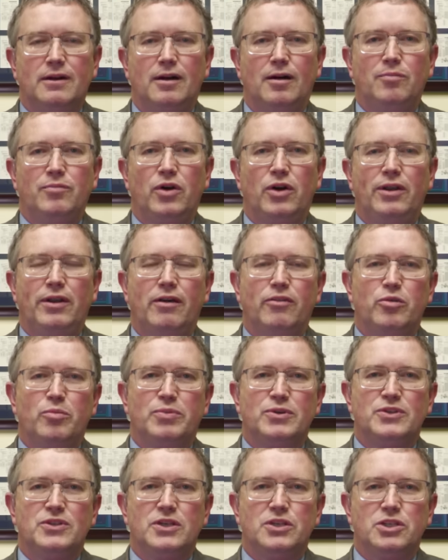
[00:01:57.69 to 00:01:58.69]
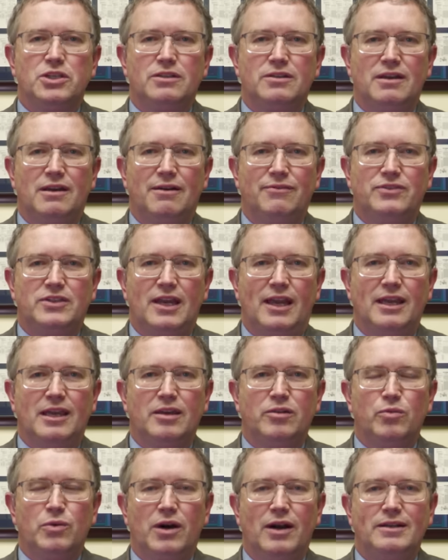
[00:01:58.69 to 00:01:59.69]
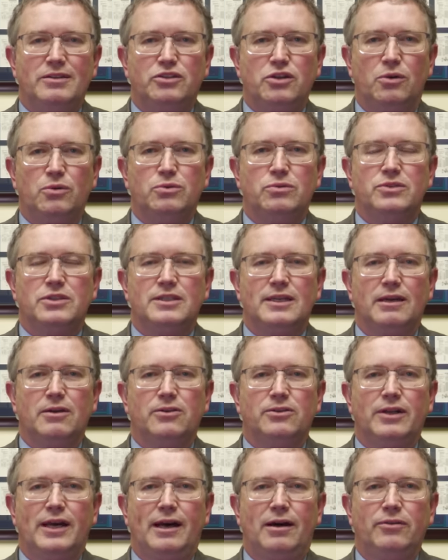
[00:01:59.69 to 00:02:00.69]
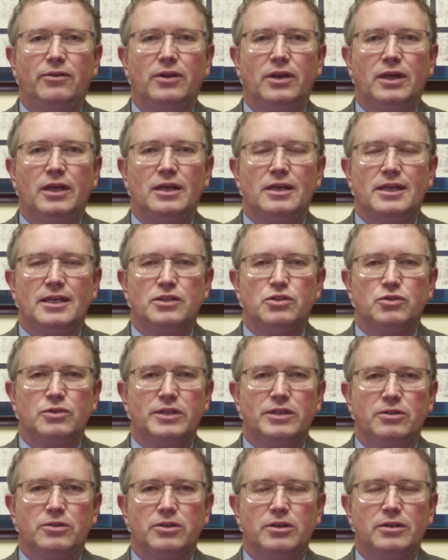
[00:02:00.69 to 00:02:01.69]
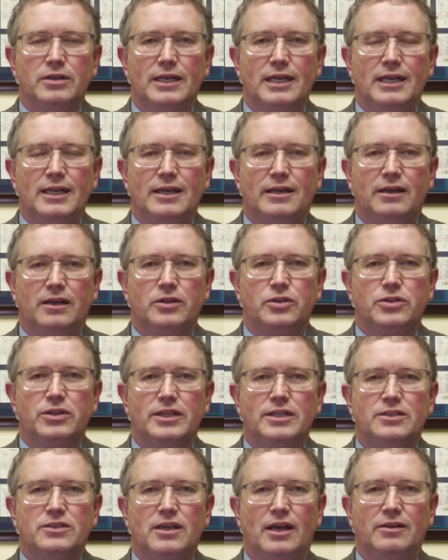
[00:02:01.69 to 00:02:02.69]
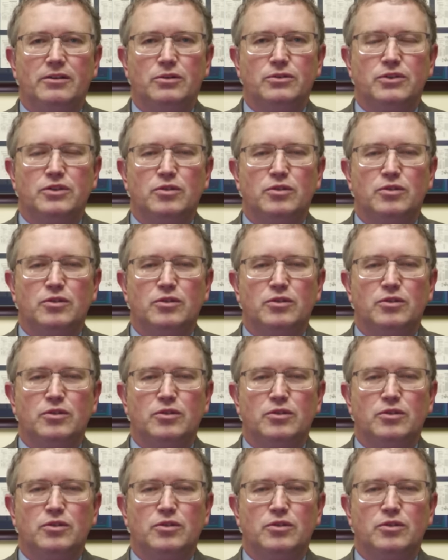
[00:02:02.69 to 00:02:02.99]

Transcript: Another position that I've taken where I don't single out Israel or any country is I